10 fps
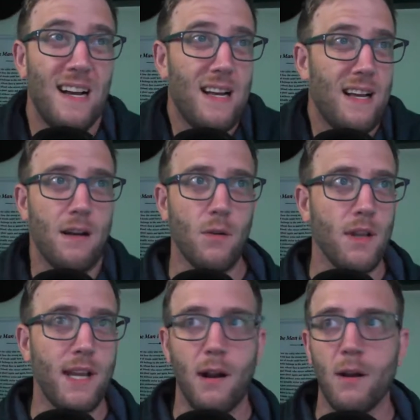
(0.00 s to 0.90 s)
I don't
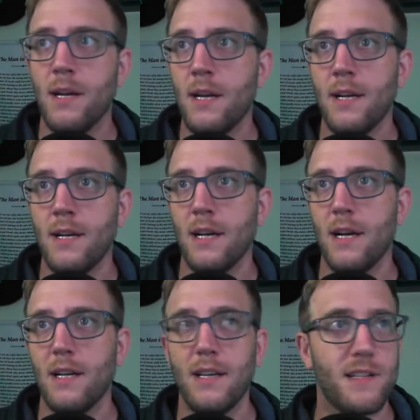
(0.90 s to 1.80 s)
really care.
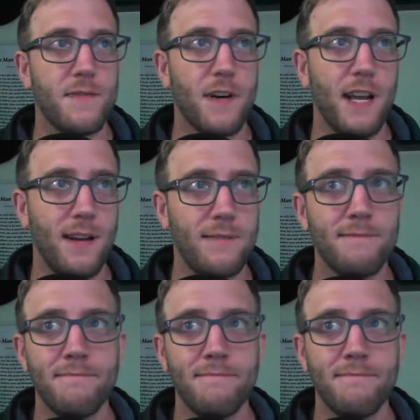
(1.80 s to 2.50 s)
Uh, it's funny.